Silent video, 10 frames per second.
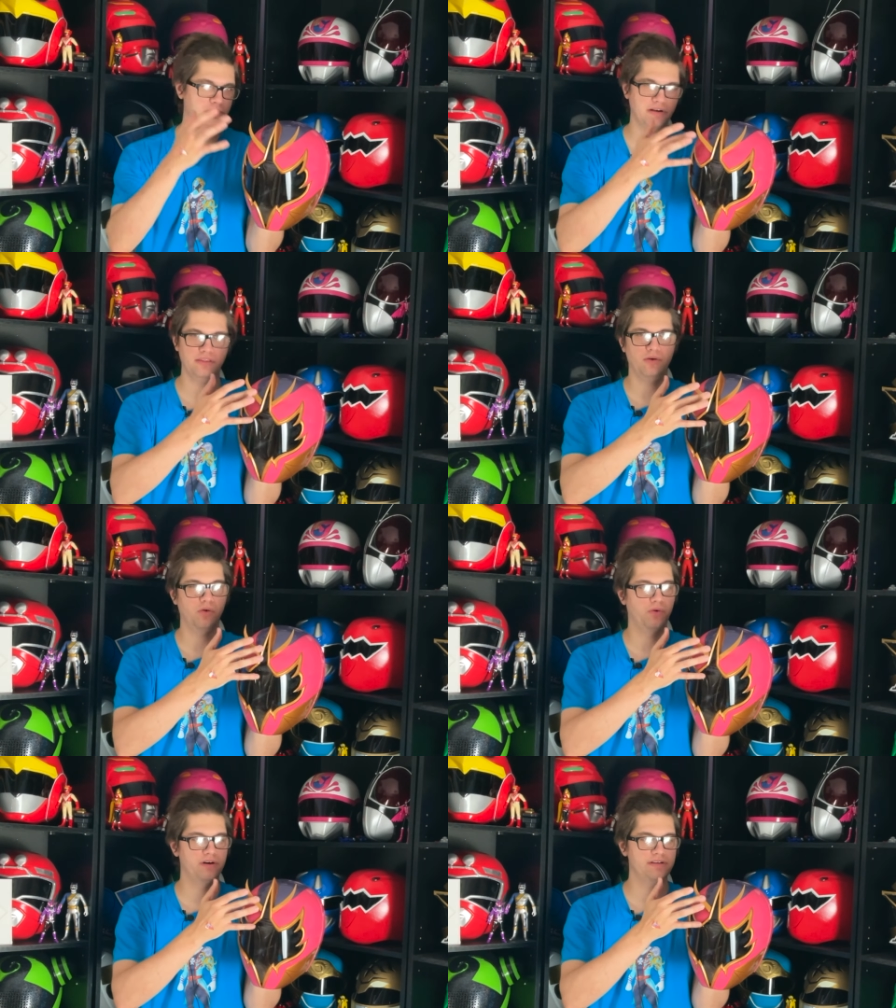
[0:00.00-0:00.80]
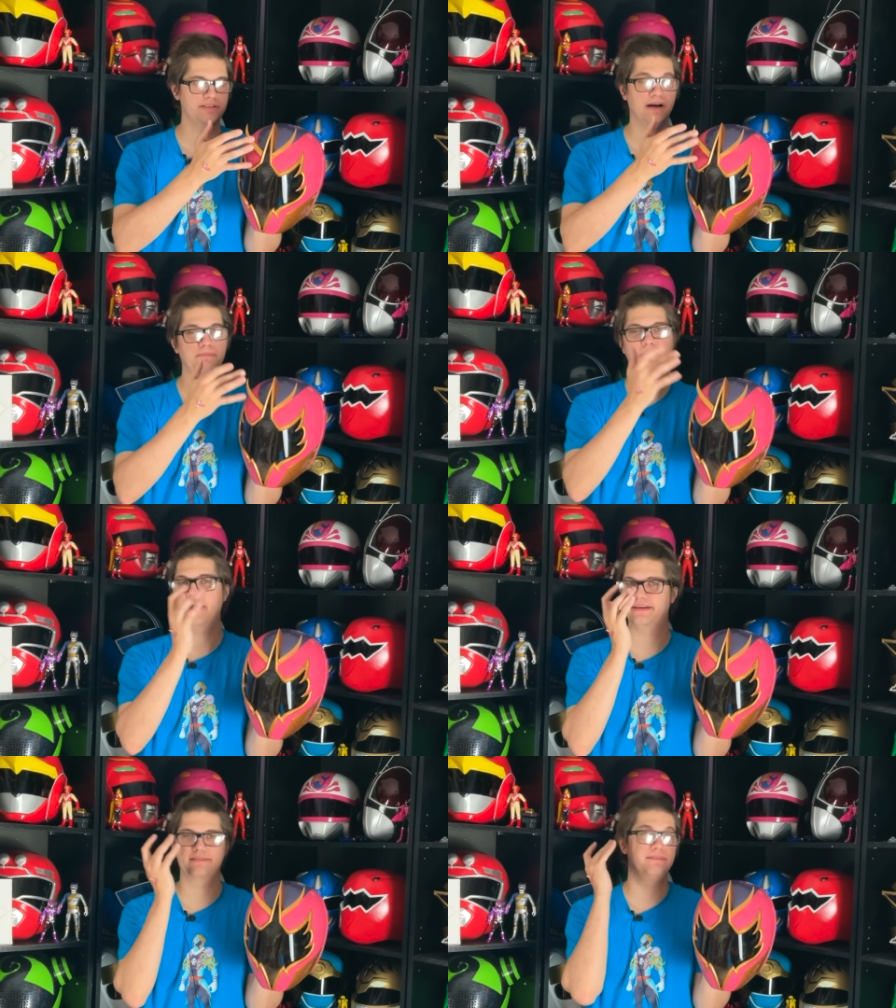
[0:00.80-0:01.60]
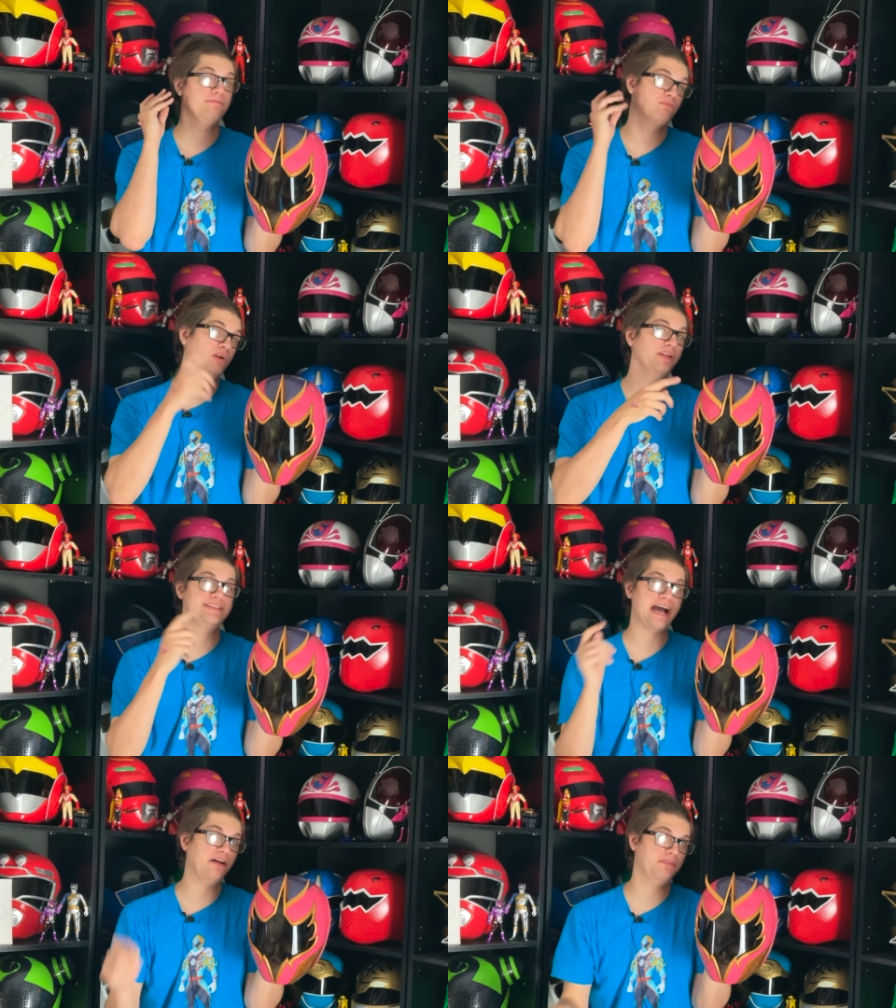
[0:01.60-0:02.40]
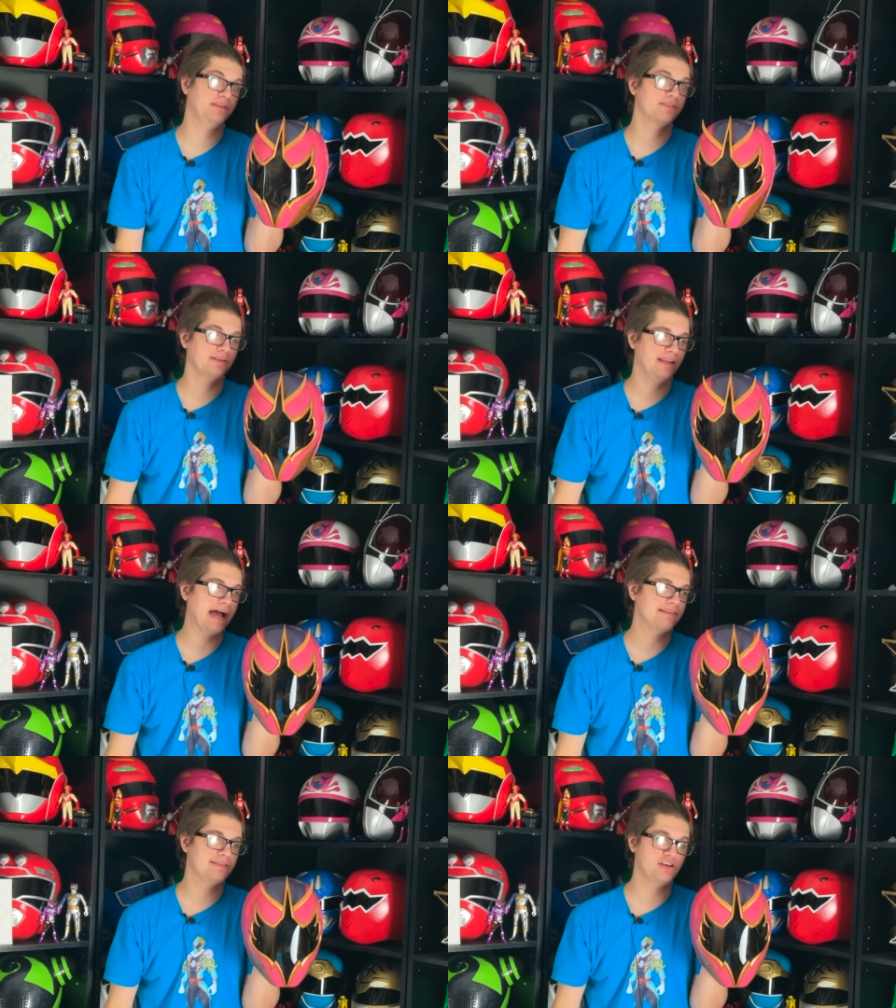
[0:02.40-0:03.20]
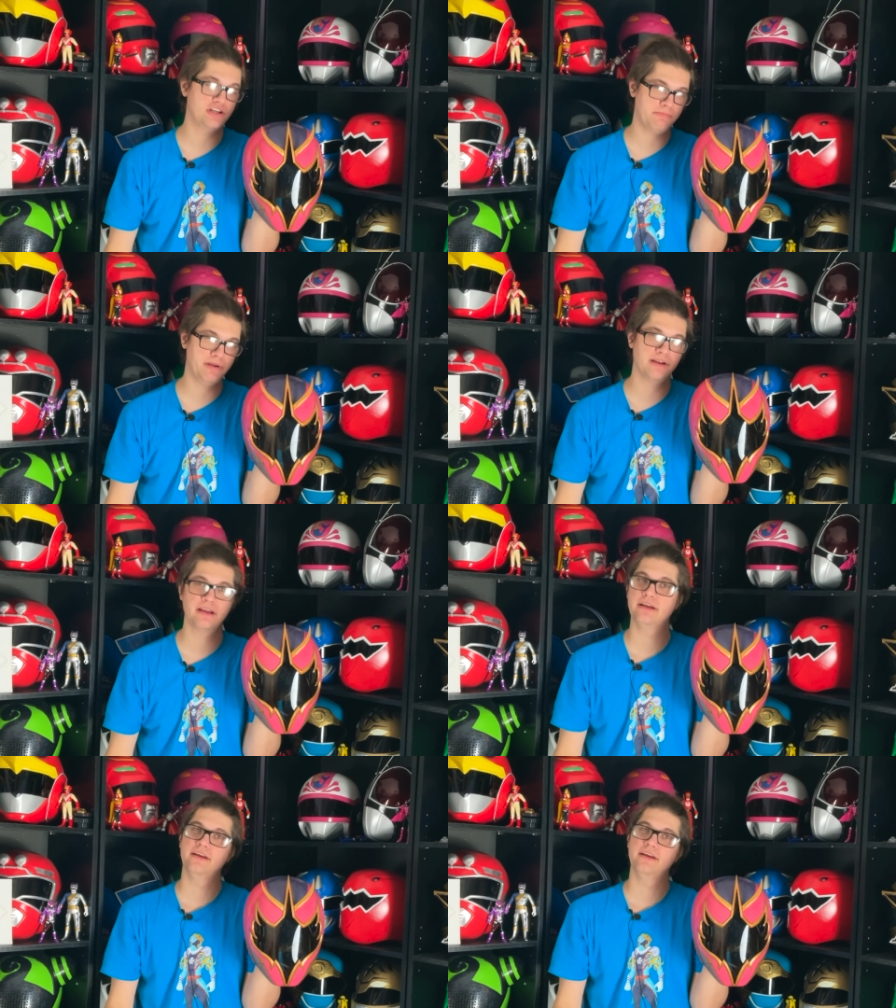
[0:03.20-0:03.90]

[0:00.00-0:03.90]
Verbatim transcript: printed the horns. I, I really doubt these are going to last in shipping.